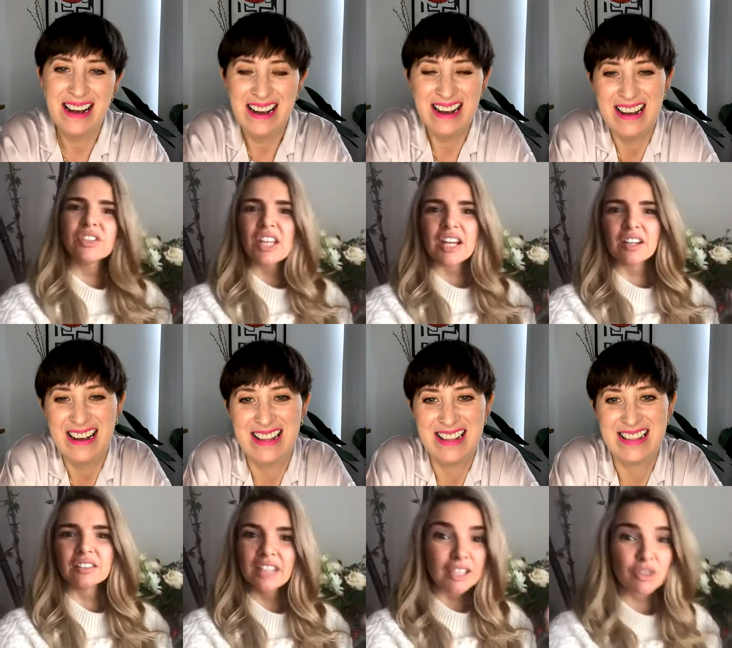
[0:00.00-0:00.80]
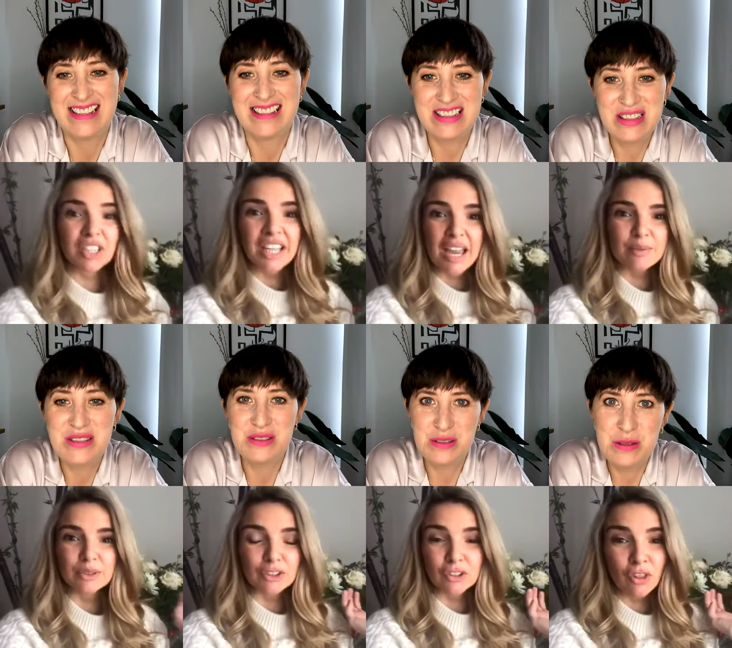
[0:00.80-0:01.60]
Speaker 1: there. Literally, I will
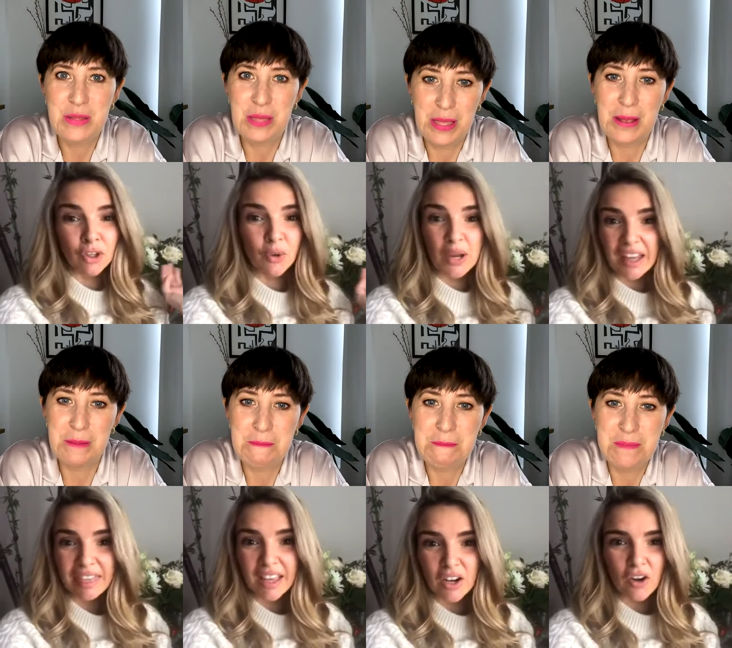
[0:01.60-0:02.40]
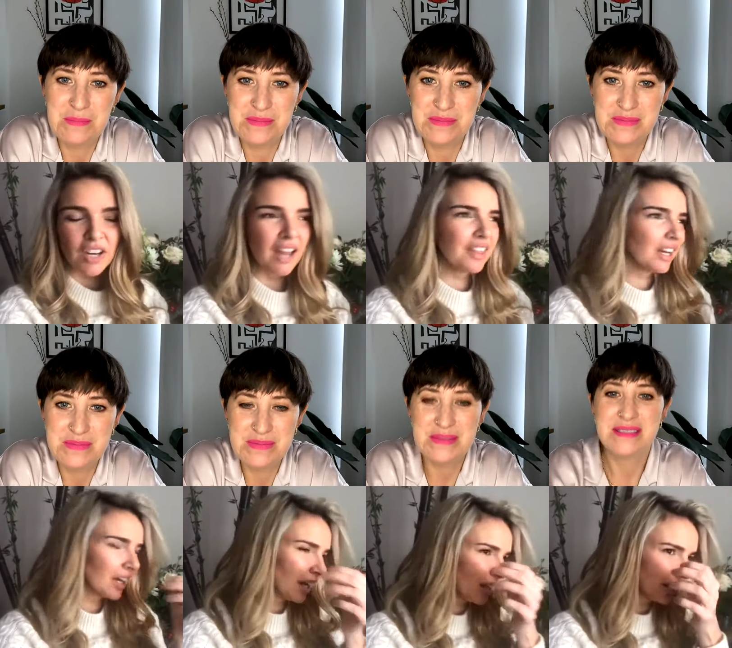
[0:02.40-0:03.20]
just throw anything on. And then I
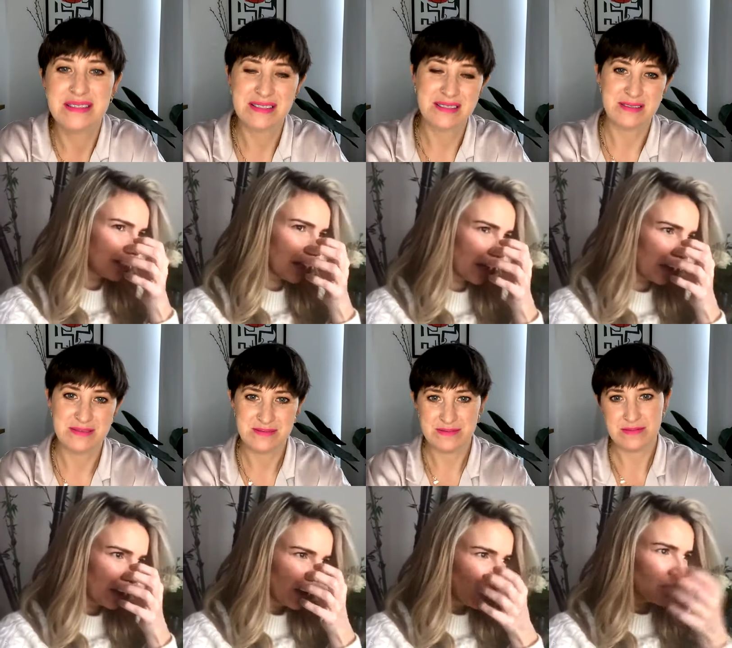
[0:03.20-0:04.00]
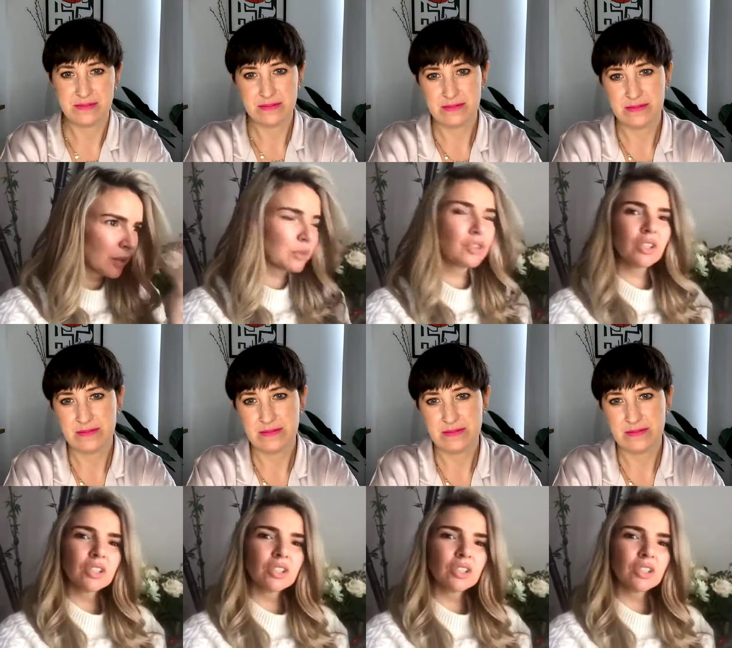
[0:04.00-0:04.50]
got into because I was doing it